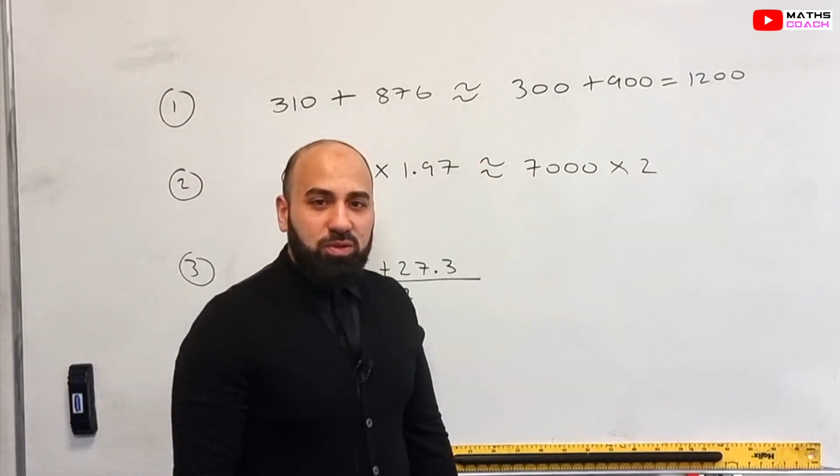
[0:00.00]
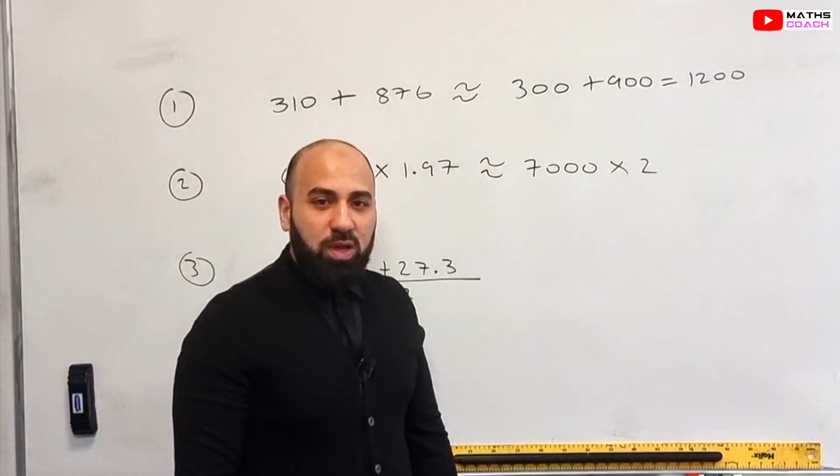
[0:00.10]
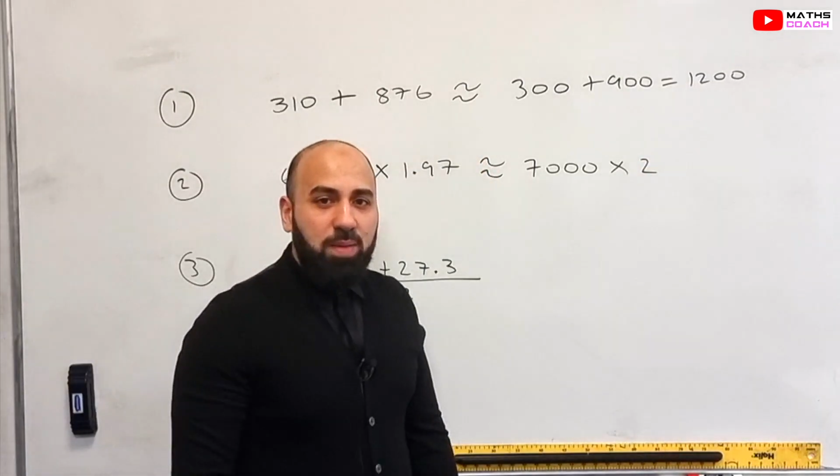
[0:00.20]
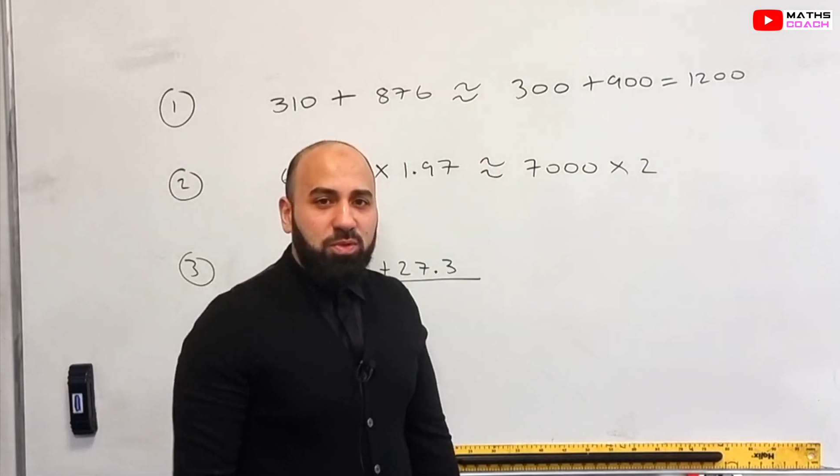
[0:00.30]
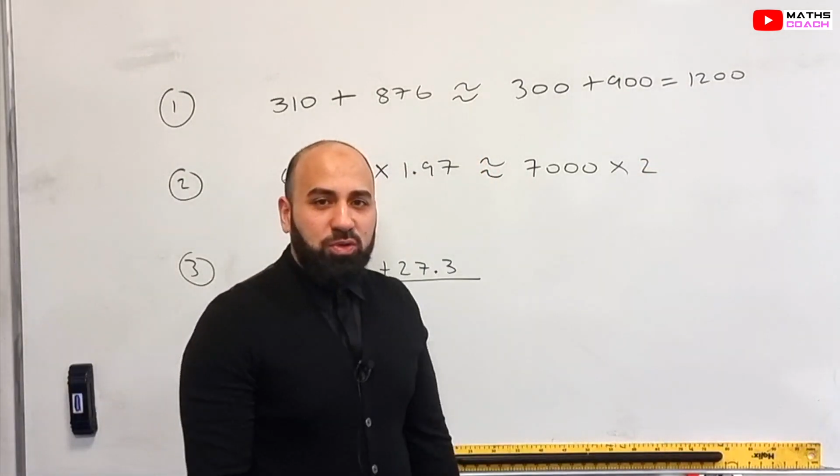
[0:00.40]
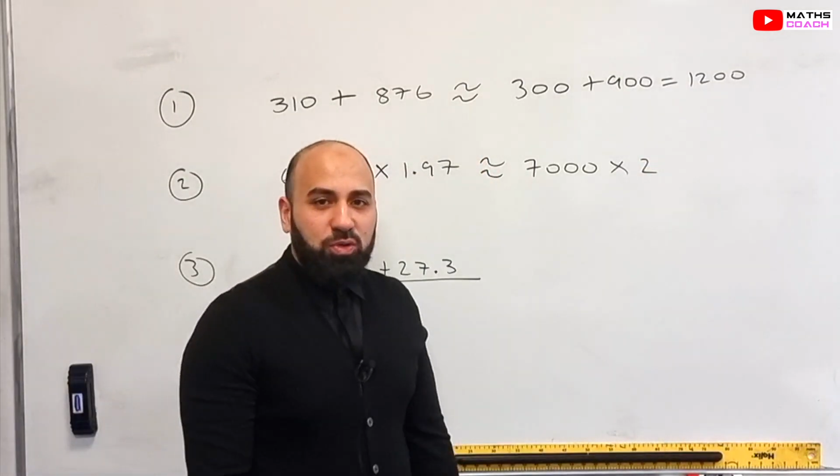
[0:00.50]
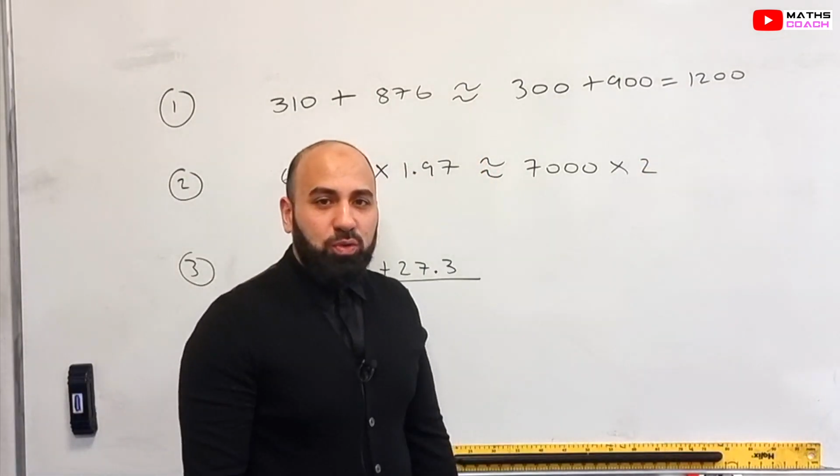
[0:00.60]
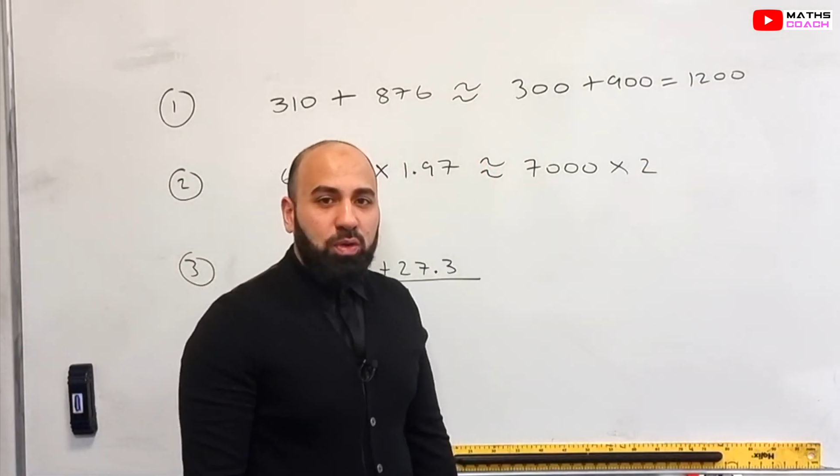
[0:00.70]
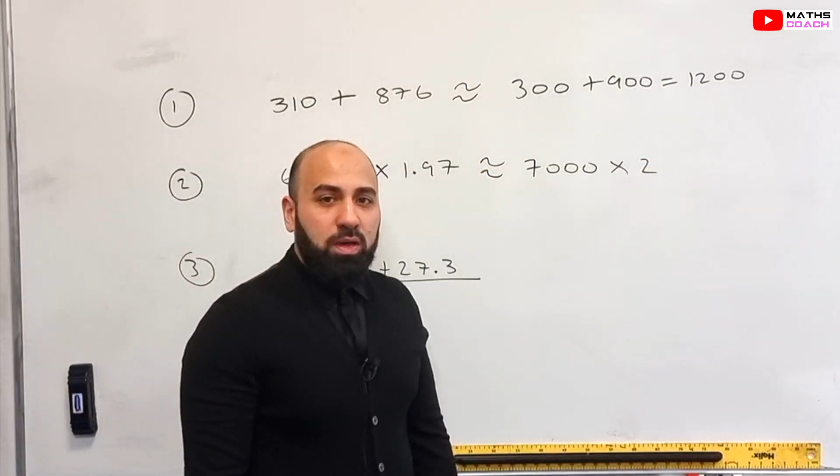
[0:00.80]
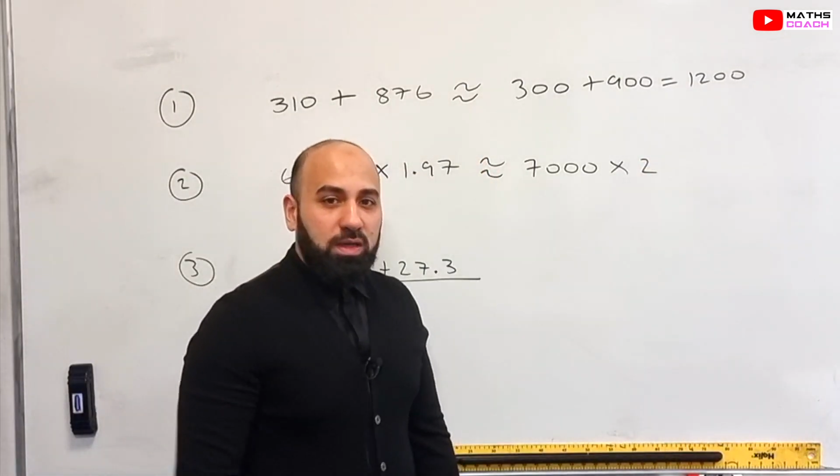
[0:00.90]
times
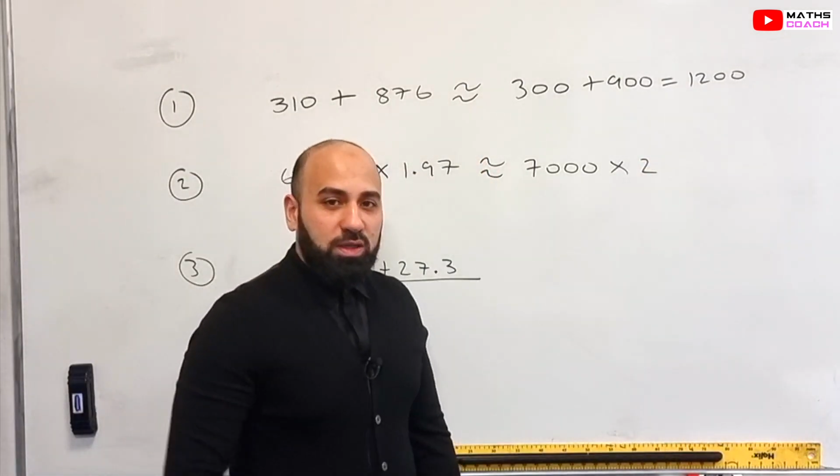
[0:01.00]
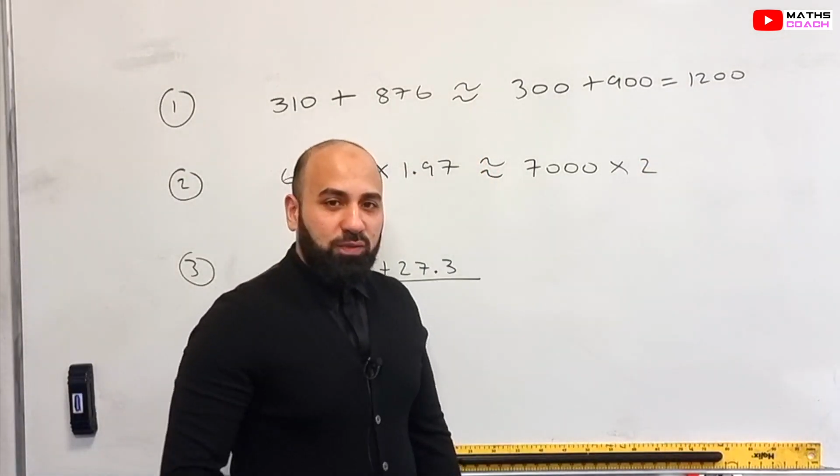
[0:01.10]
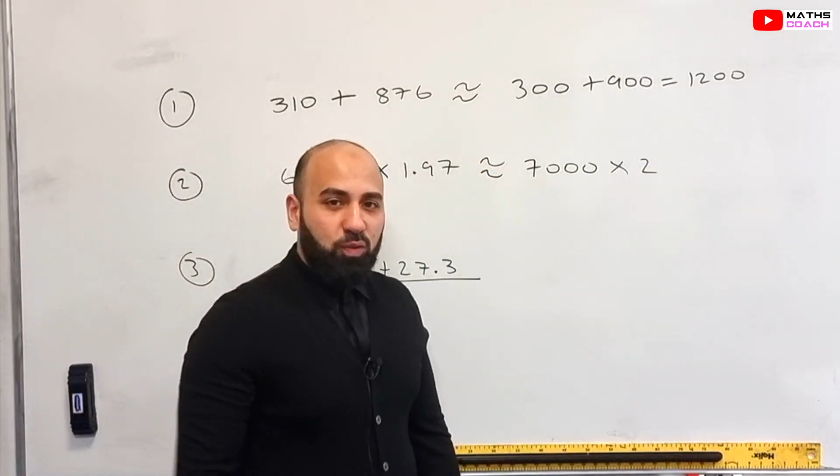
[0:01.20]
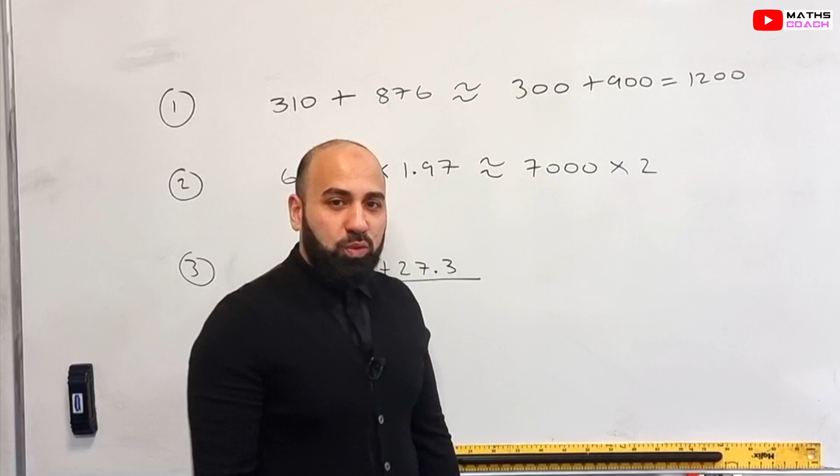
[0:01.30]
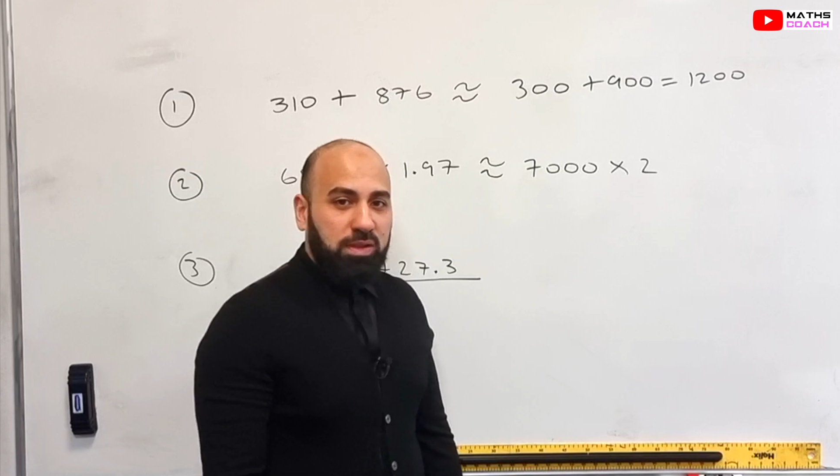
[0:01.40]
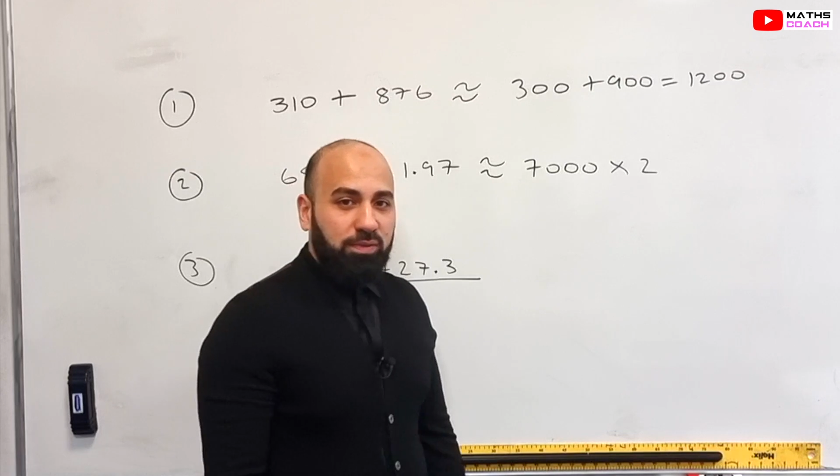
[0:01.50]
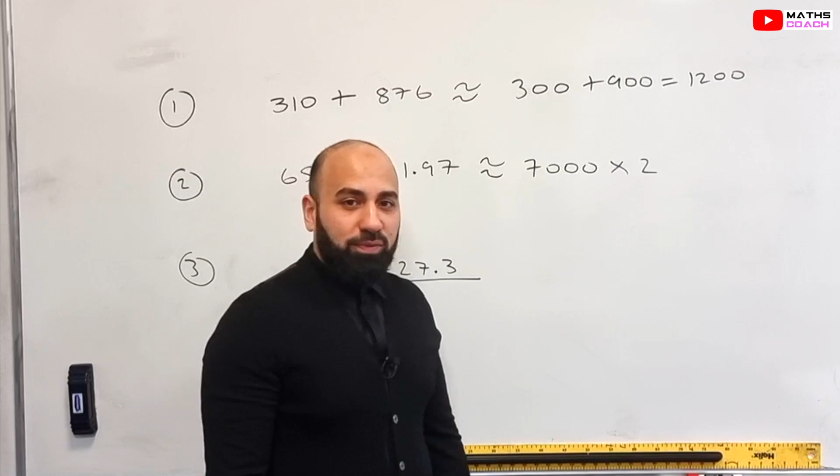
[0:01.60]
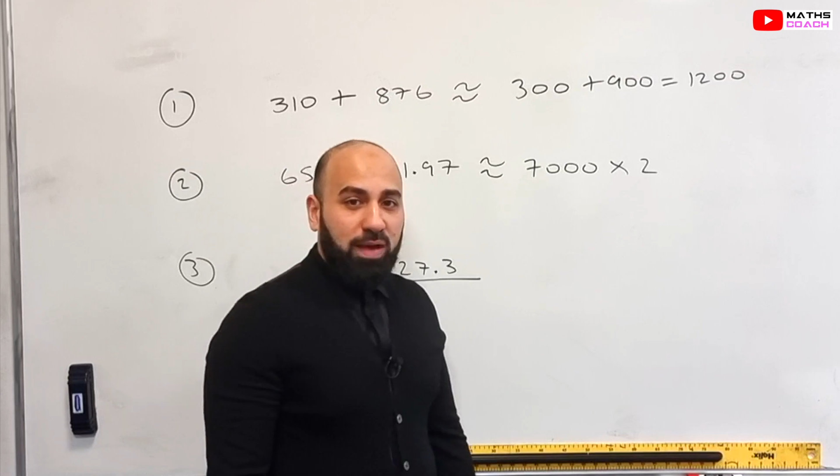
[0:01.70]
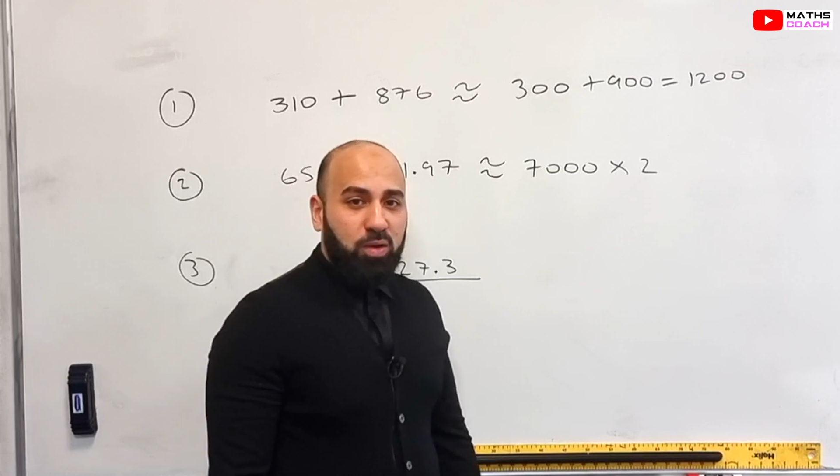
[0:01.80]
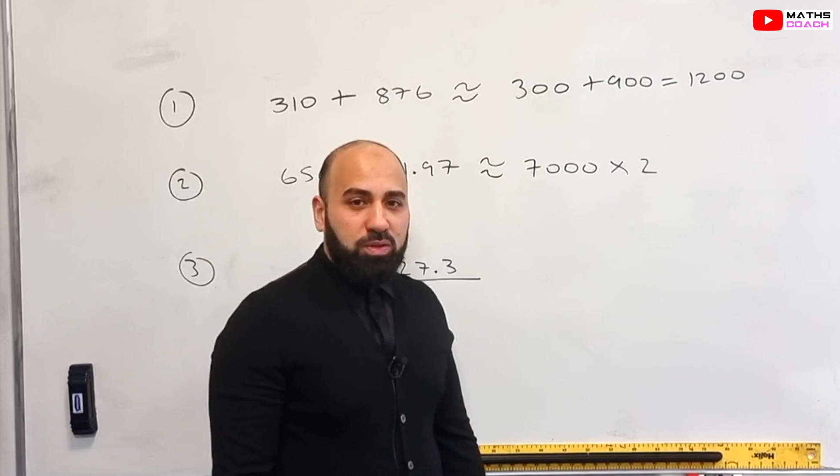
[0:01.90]
2 is
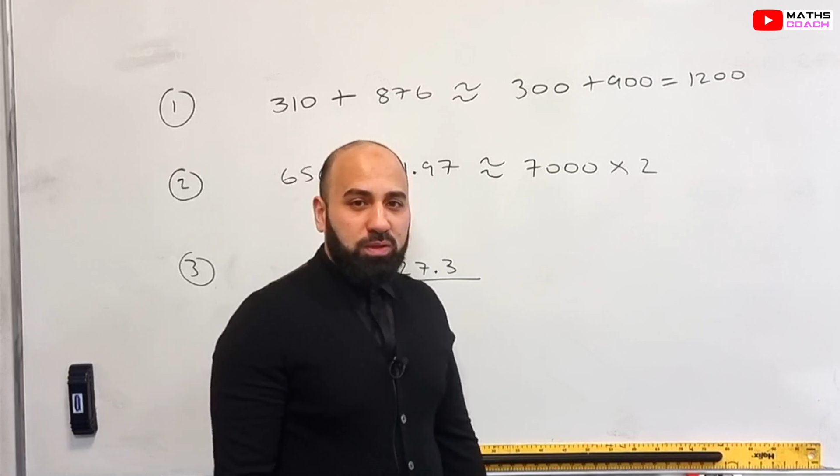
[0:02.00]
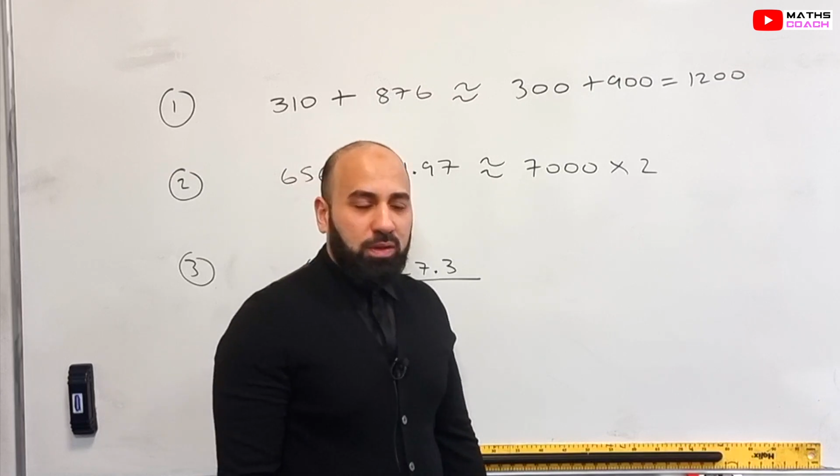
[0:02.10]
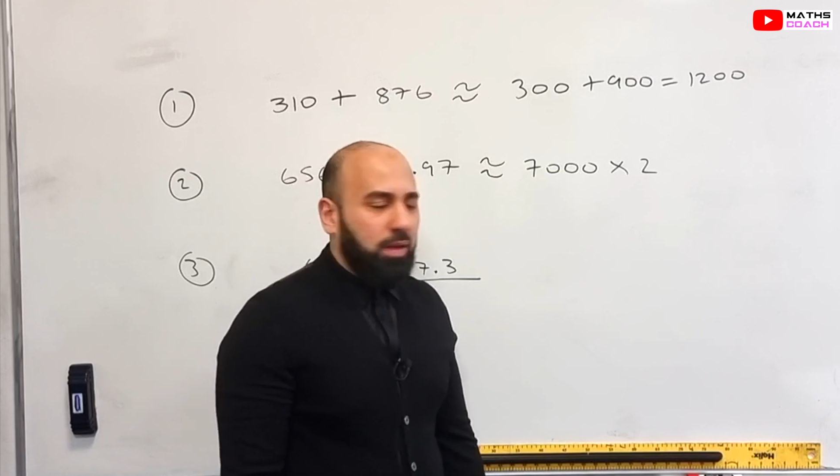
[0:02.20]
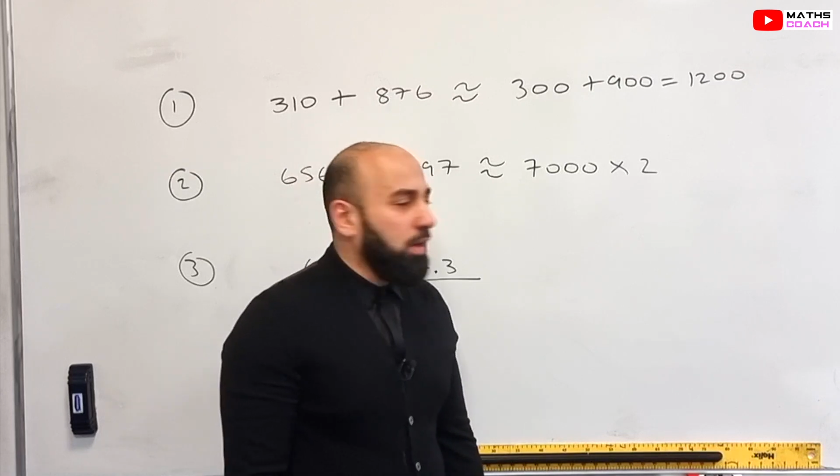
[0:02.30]
14,000.